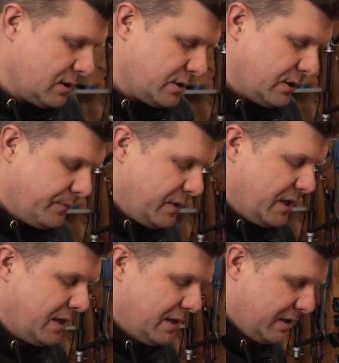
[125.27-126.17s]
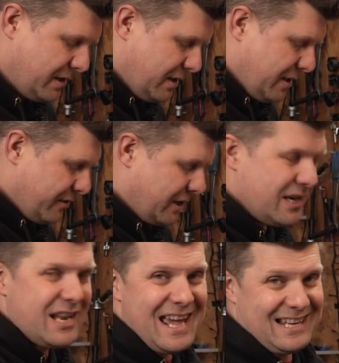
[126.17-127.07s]
So the
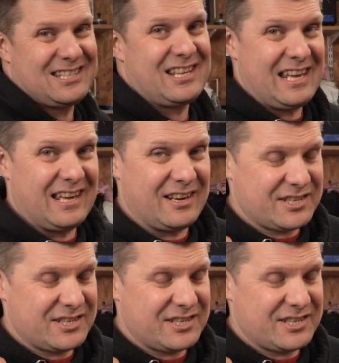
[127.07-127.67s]
next thing,